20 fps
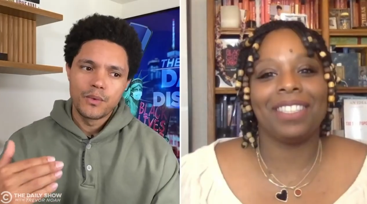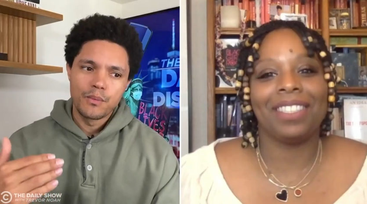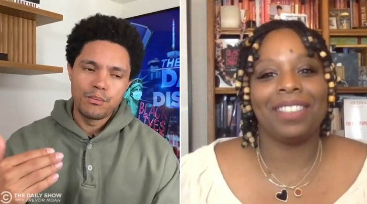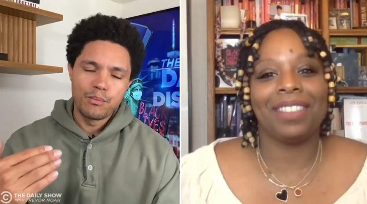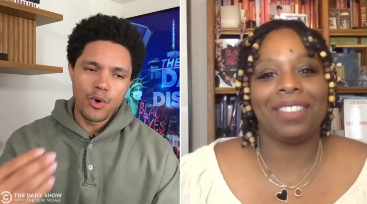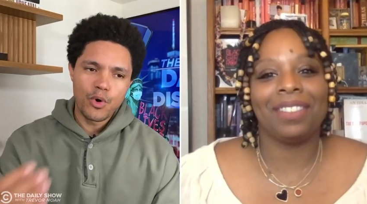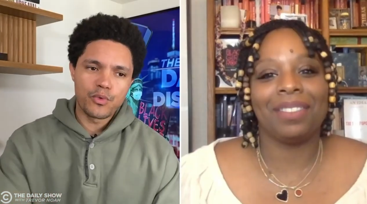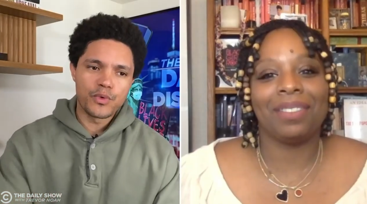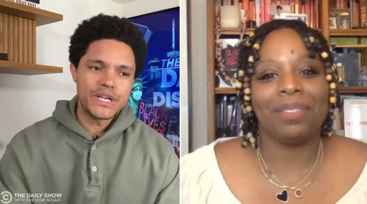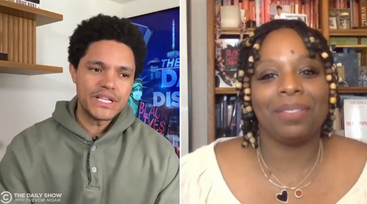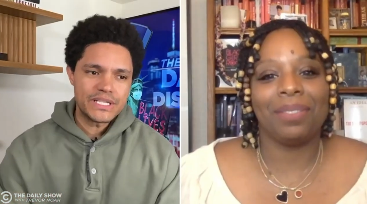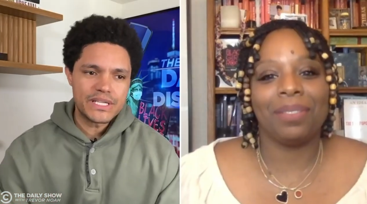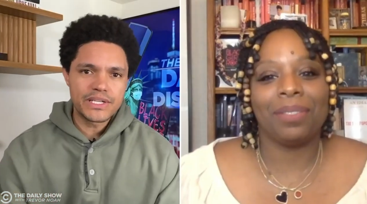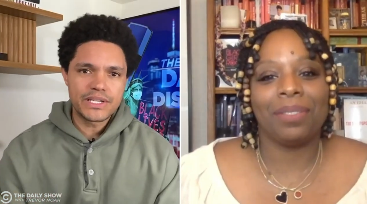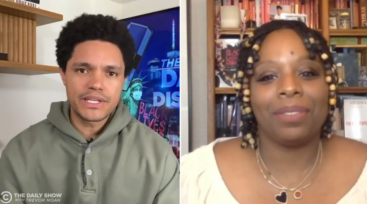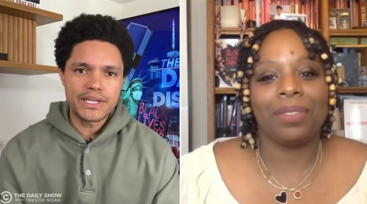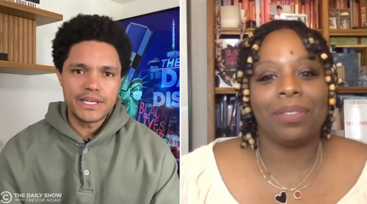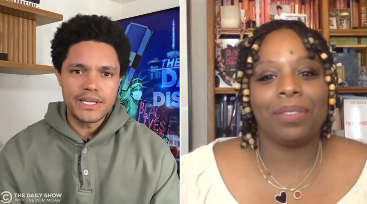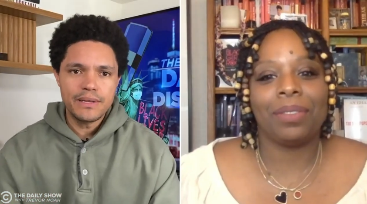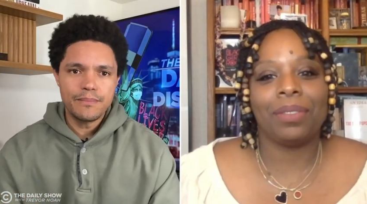Speaker 1: more
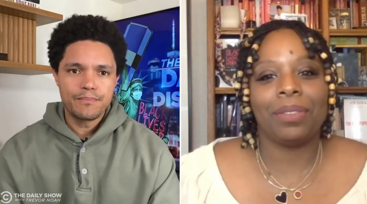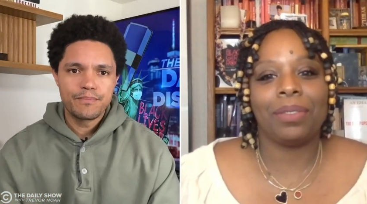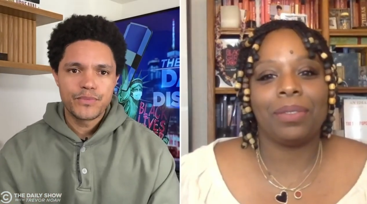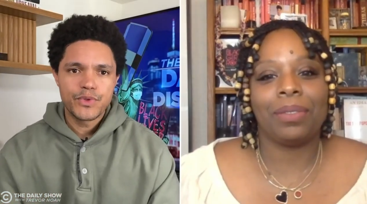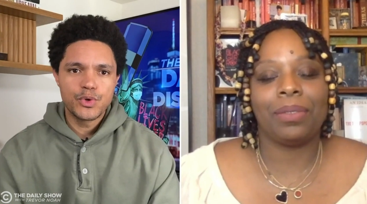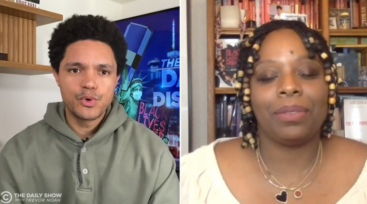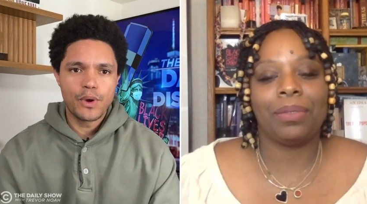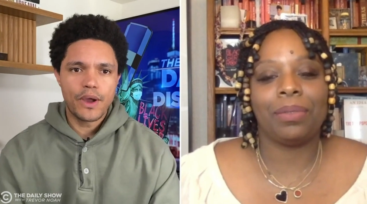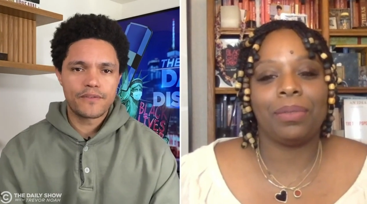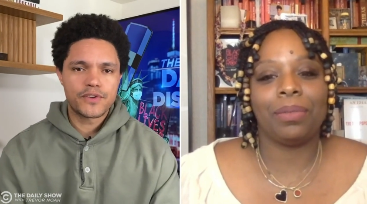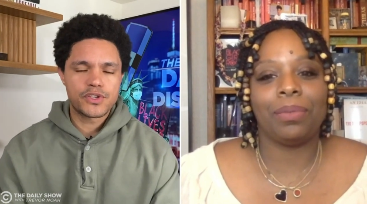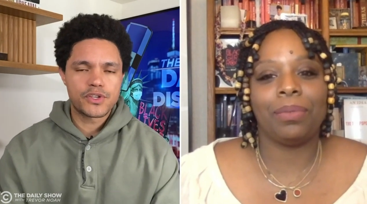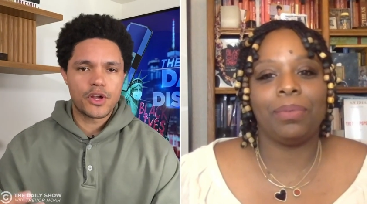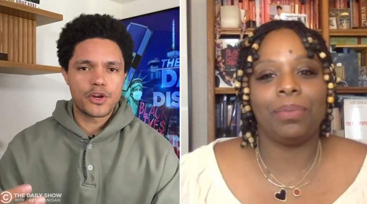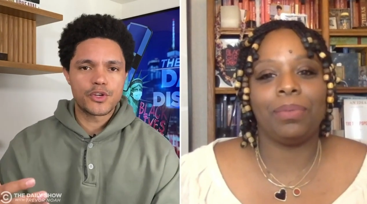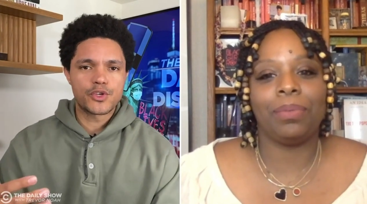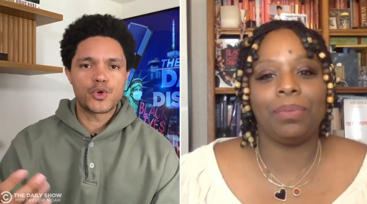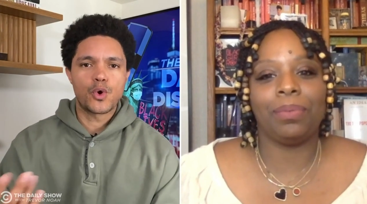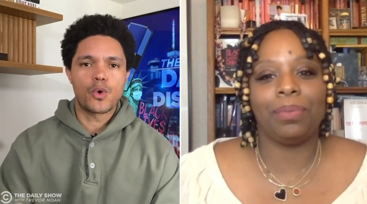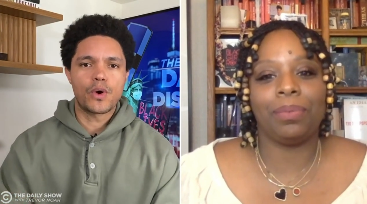recently you have started
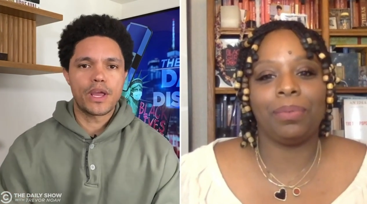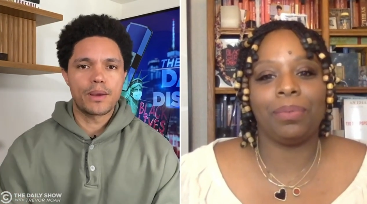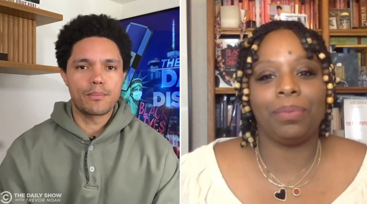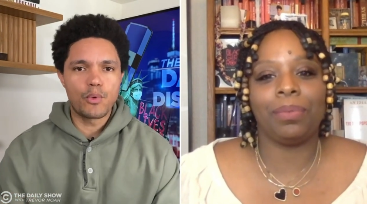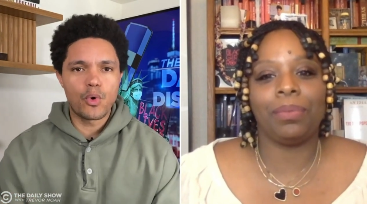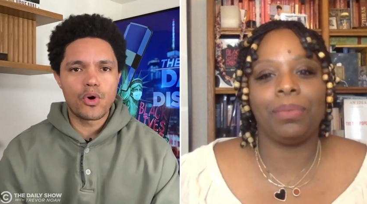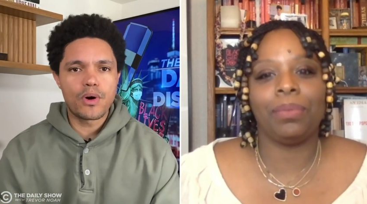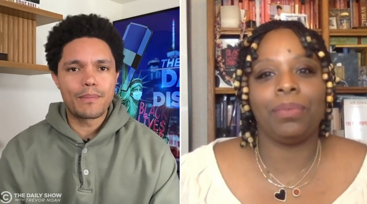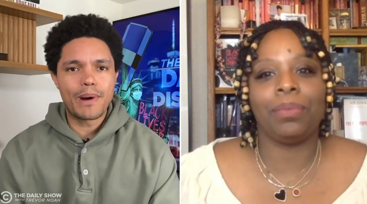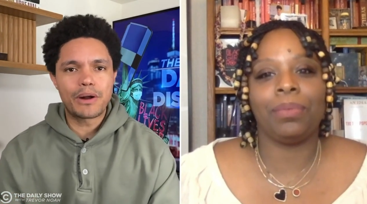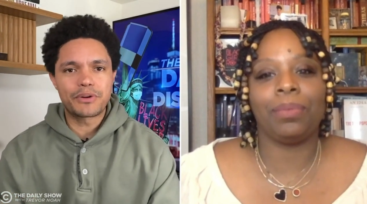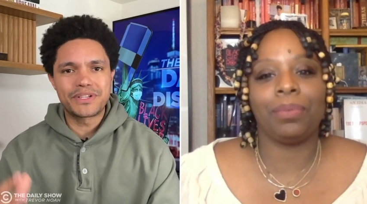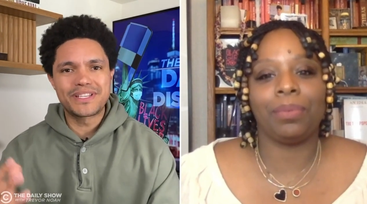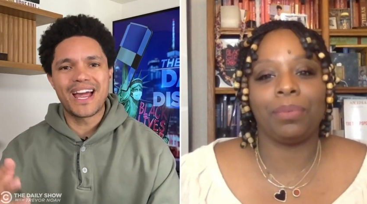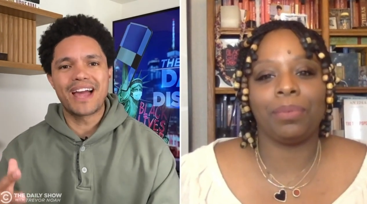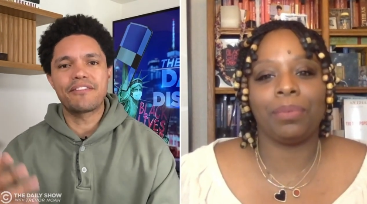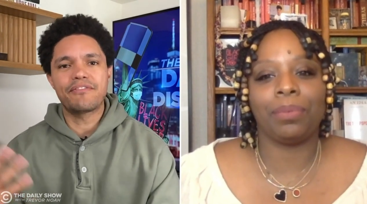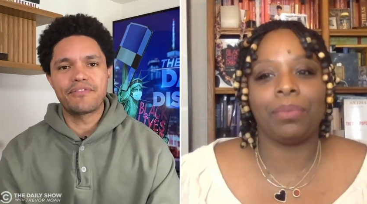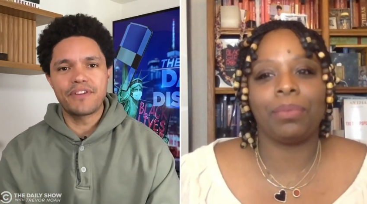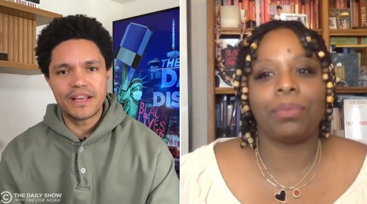talking more about
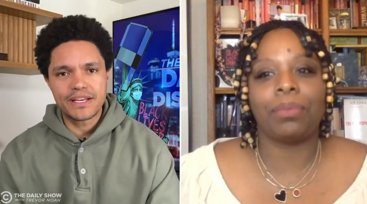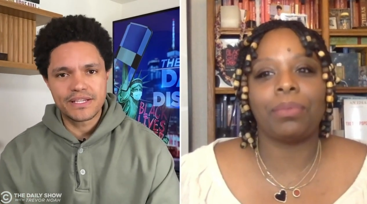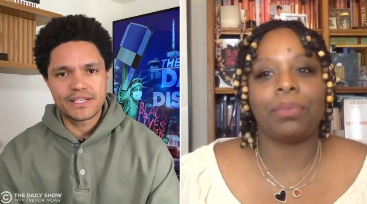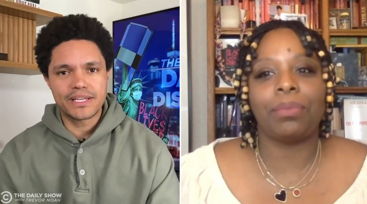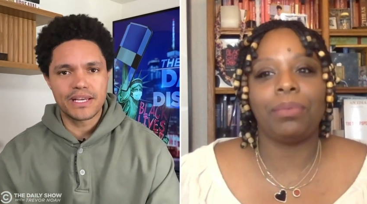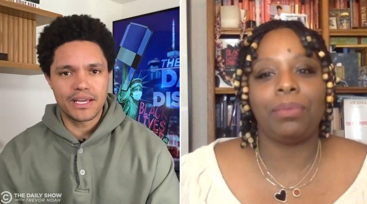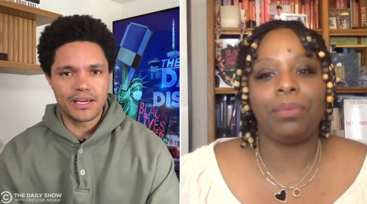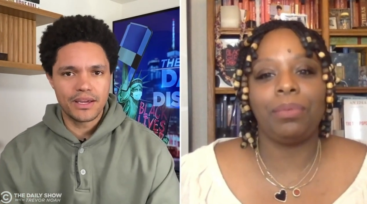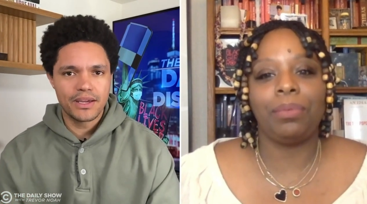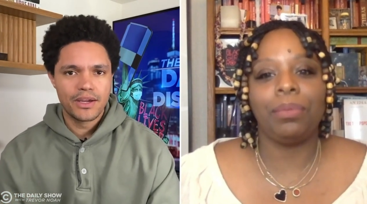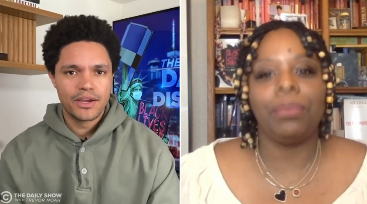divesting